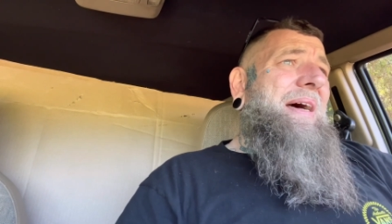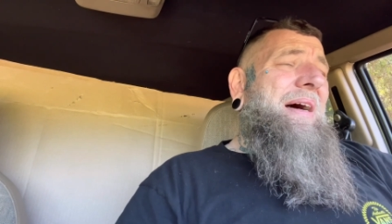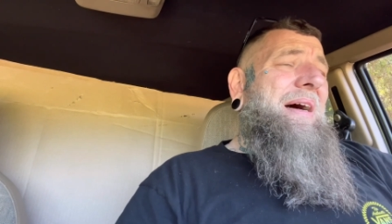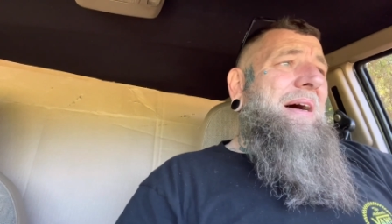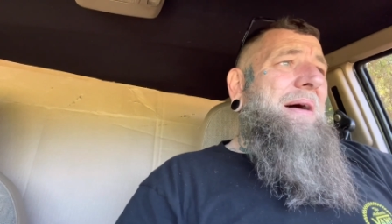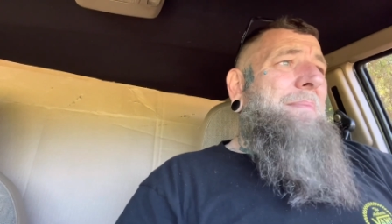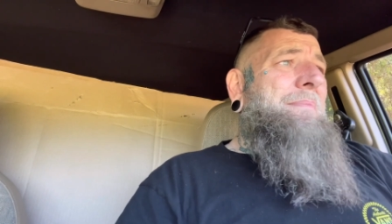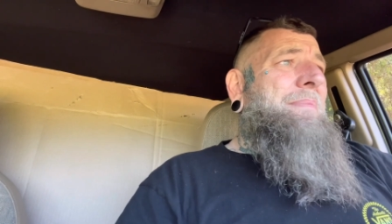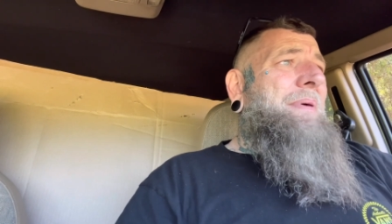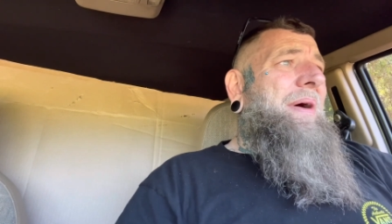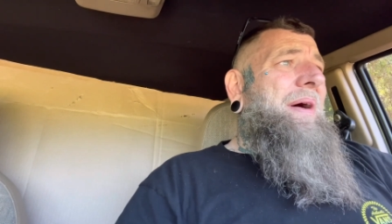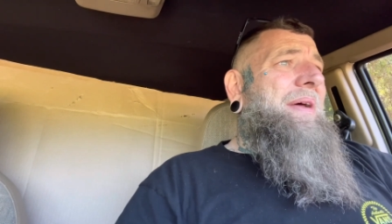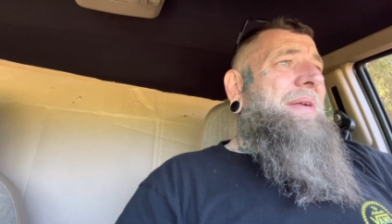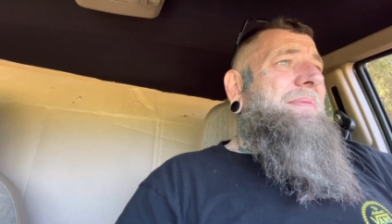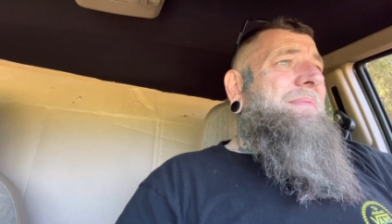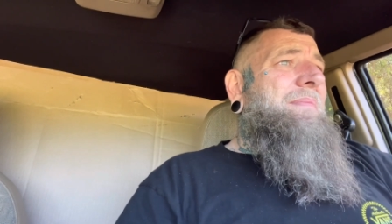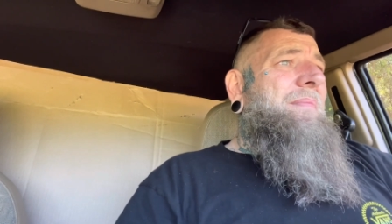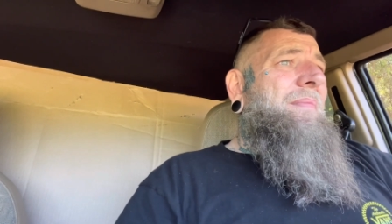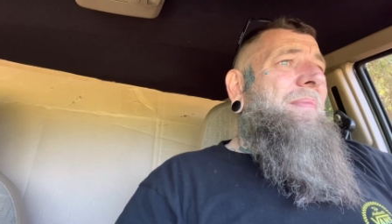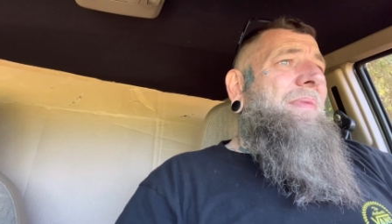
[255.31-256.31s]
Uh, but
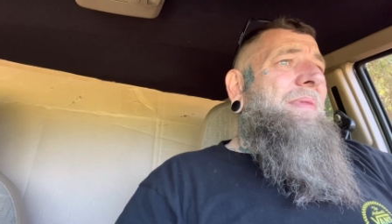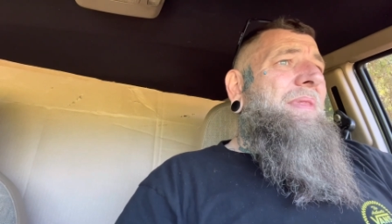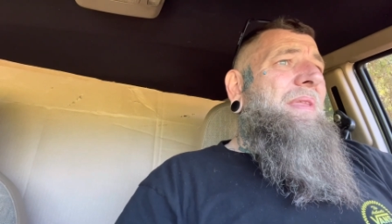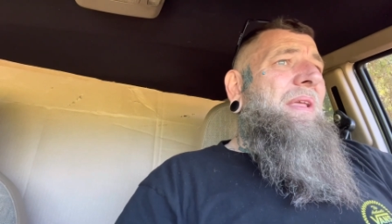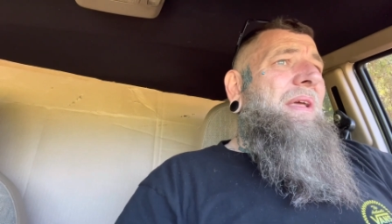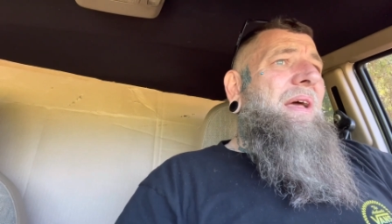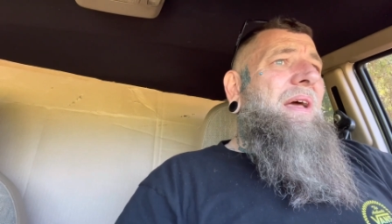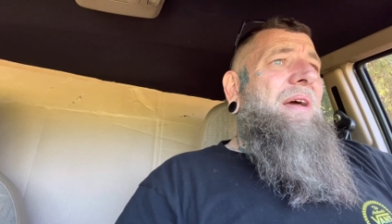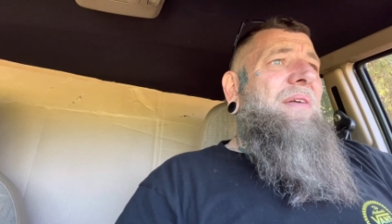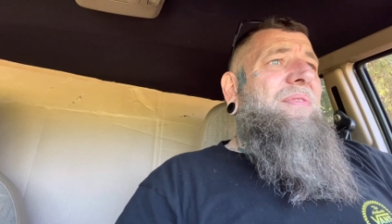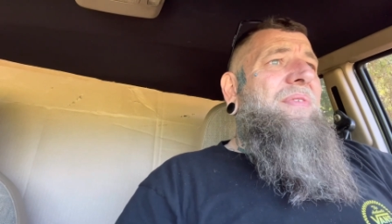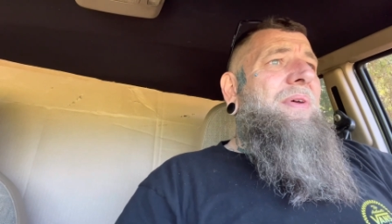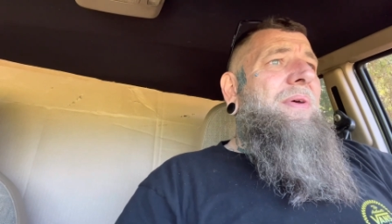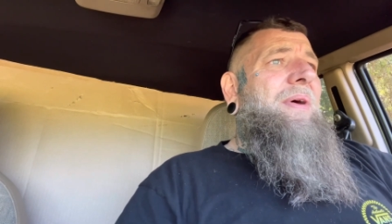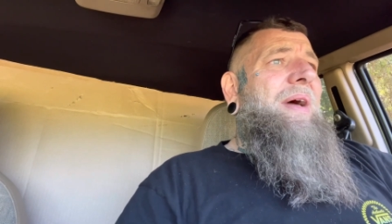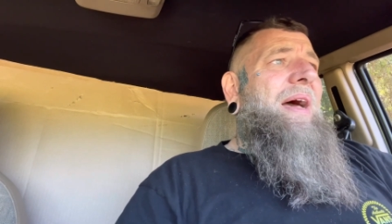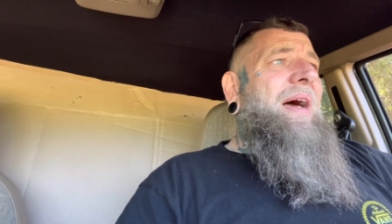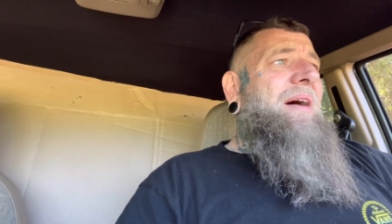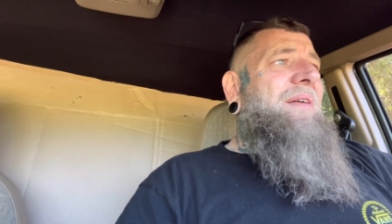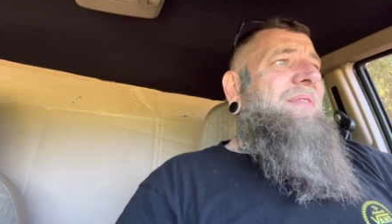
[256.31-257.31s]
if you
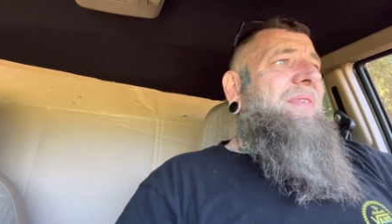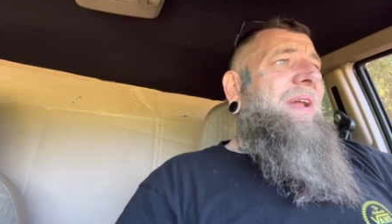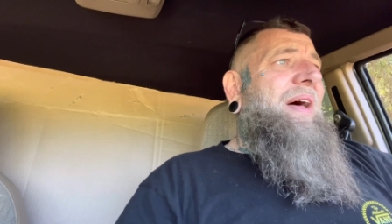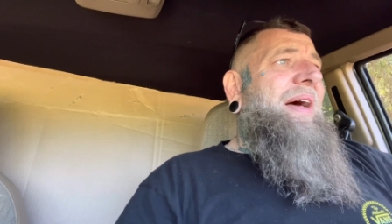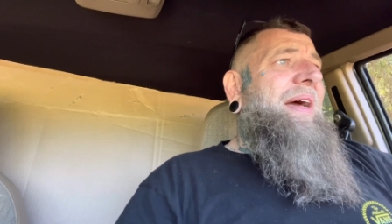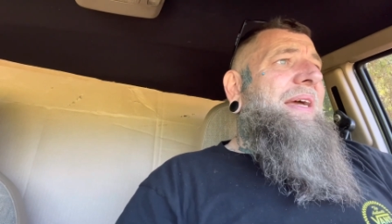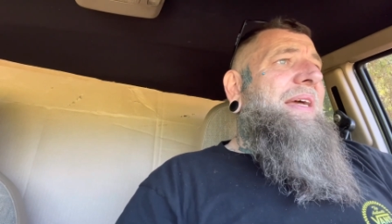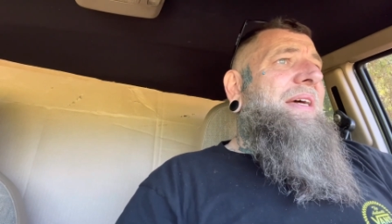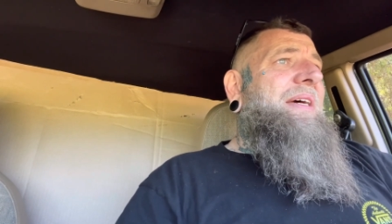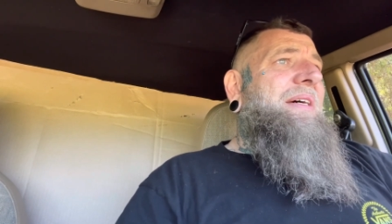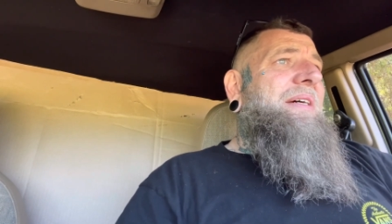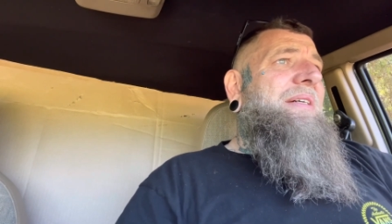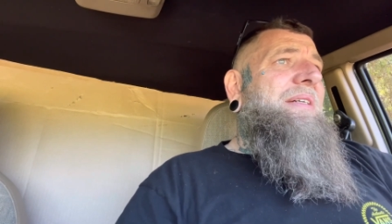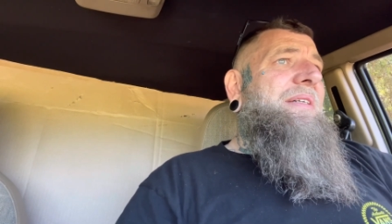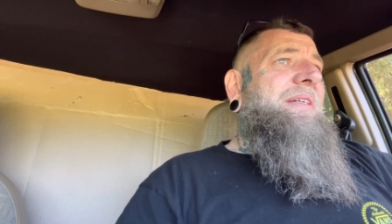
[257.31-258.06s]
have like